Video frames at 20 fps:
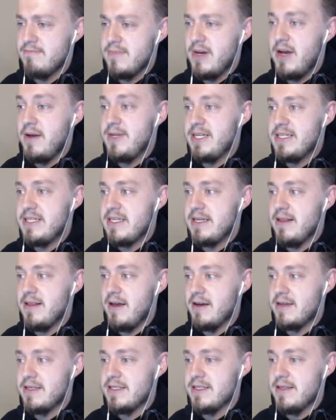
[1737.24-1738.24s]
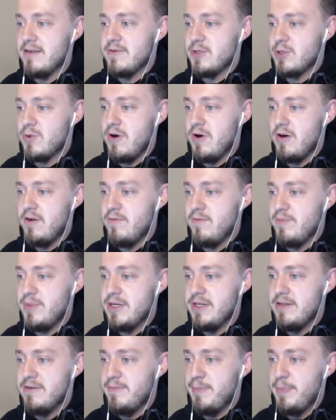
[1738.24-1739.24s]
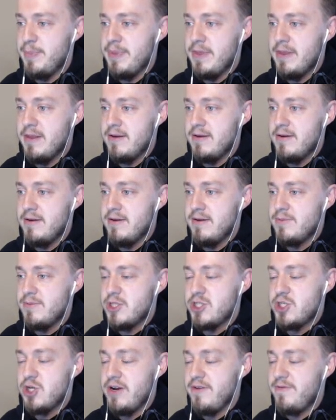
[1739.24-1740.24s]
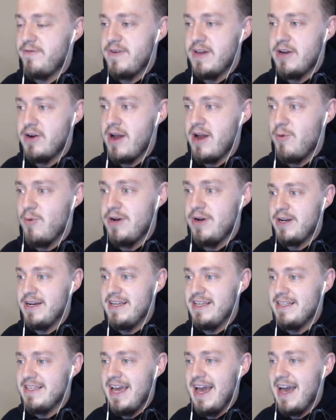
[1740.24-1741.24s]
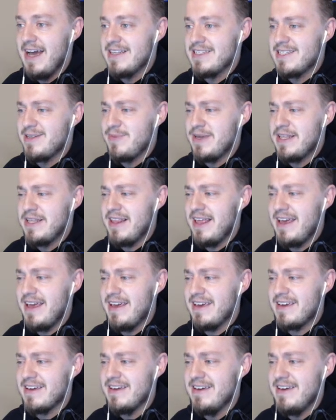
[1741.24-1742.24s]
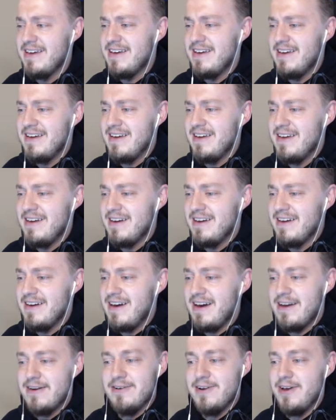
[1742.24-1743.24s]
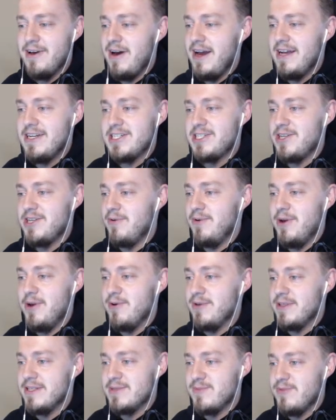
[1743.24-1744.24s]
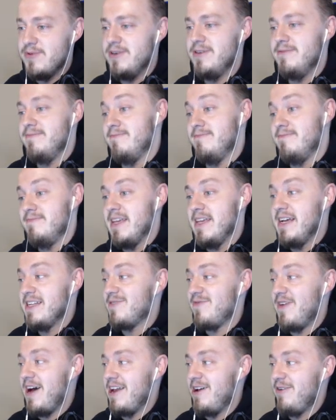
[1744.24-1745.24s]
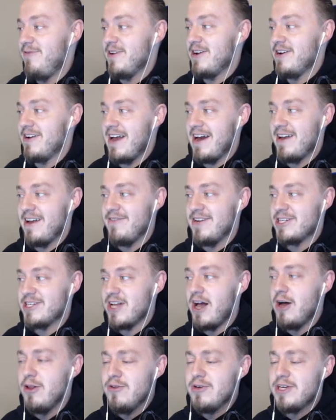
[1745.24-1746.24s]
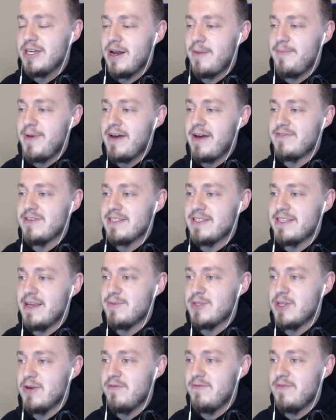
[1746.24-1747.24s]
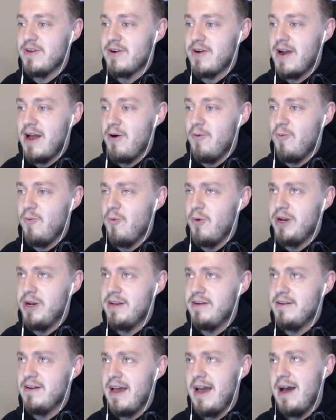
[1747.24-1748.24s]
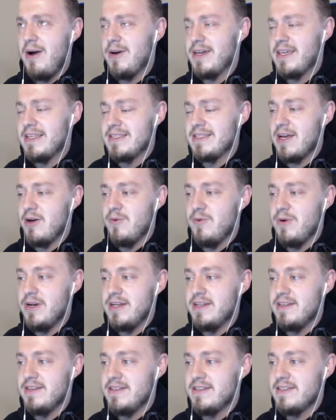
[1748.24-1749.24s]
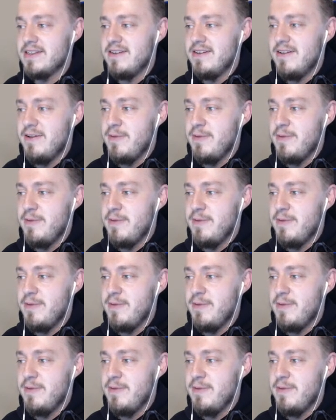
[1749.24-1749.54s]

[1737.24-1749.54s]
I mean, it did lock his level 12, but I'm just trying to figure out it is. It has to be like, I don't know. I just don't know at this point. It's fine. I'll figure it out eventually. I'll look it up after this episode and figure out how I can tell what it is.